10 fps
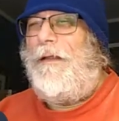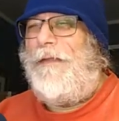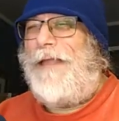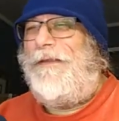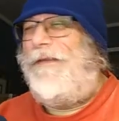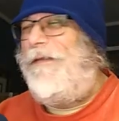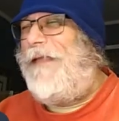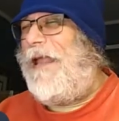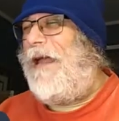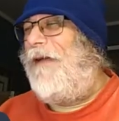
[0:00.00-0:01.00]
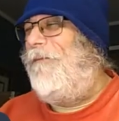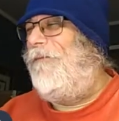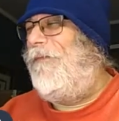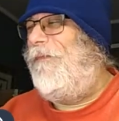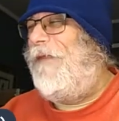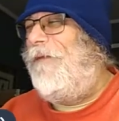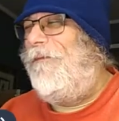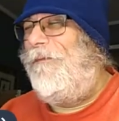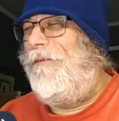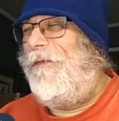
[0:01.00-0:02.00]
that's yeah.
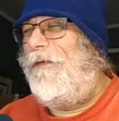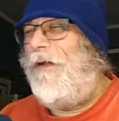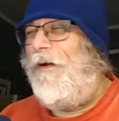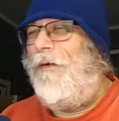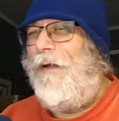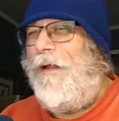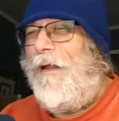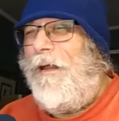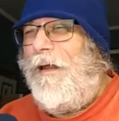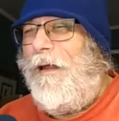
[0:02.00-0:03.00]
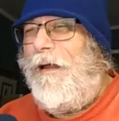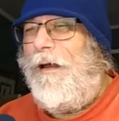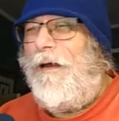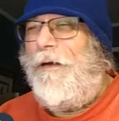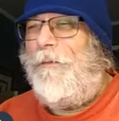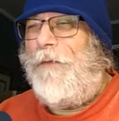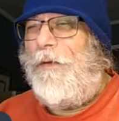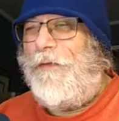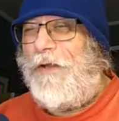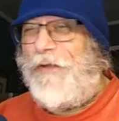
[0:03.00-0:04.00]
So um, it
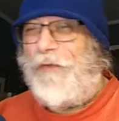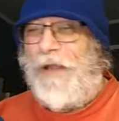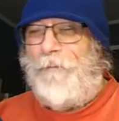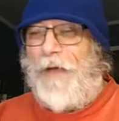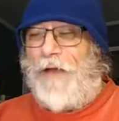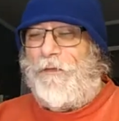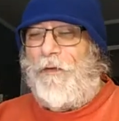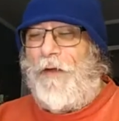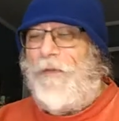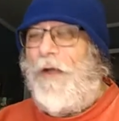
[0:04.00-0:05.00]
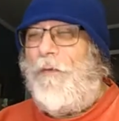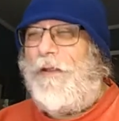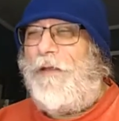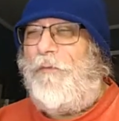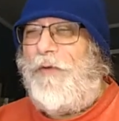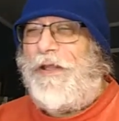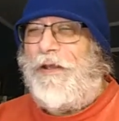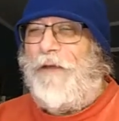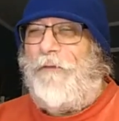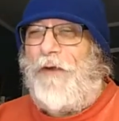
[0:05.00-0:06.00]
was a good trade box, though. I thought we did pretty
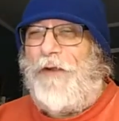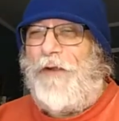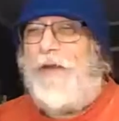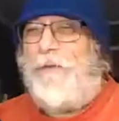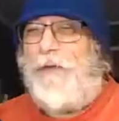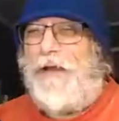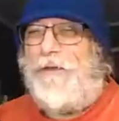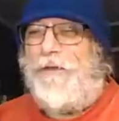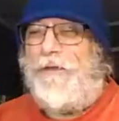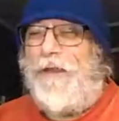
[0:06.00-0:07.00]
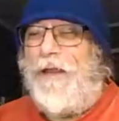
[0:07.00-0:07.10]
good for our trade boxes.